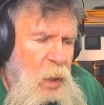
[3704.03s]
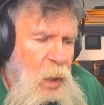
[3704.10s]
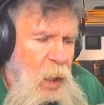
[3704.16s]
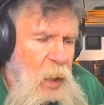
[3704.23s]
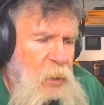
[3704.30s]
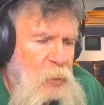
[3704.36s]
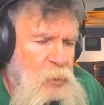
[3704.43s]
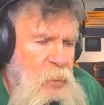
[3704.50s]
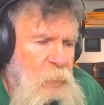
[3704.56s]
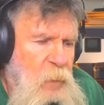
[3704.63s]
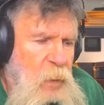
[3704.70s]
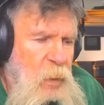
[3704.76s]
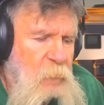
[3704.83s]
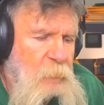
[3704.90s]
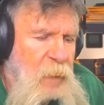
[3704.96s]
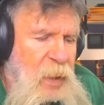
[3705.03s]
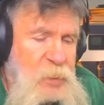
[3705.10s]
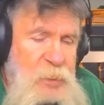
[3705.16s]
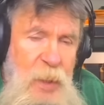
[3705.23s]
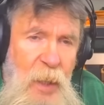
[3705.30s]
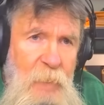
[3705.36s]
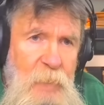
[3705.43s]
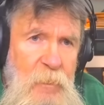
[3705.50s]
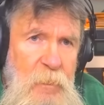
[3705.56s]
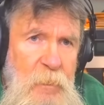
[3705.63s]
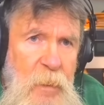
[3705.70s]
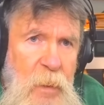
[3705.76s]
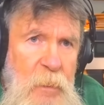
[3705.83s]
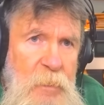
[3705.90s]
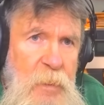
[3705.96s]
I used to be based out of
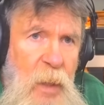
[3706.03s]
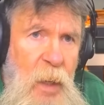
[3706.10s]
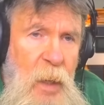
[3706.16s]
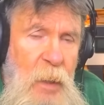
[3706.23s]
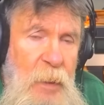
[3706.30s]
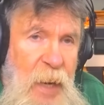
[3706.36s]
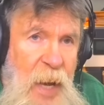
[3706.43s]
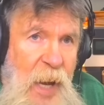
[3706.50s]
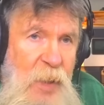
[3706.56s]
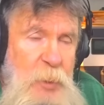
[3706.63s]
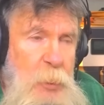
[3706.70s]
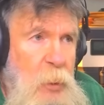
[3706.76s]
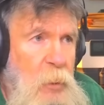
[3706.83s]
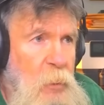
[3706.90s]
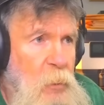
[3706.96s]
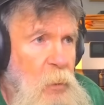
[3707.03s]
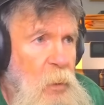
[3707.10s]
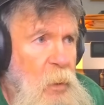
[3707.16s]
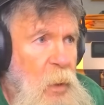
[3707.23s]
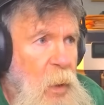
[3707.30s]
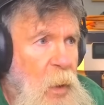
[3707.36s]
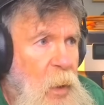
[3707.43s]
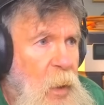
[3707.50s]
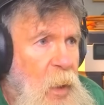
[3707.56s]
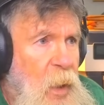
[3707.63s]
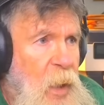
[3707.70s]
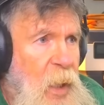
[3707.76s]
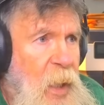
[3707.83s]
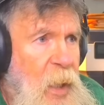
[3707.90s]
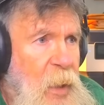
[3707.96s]
uh, Nashville,
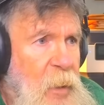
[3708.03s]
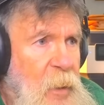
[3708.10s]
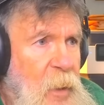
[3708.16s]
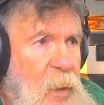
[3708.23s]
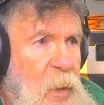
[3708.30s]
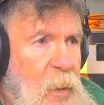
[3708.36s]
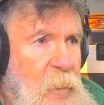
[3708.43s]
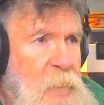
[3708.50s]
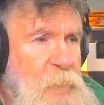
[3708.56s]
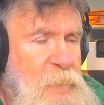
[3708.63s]
and uh,